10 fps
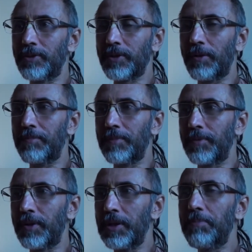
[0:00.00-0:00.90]
some
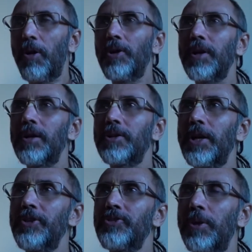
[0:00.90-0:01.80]
immortal
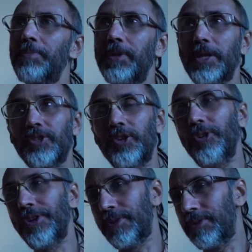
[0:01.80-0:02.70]
taste of
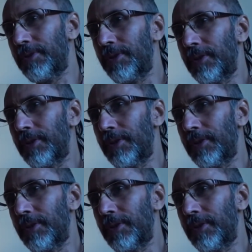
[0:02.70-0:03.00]
nectarine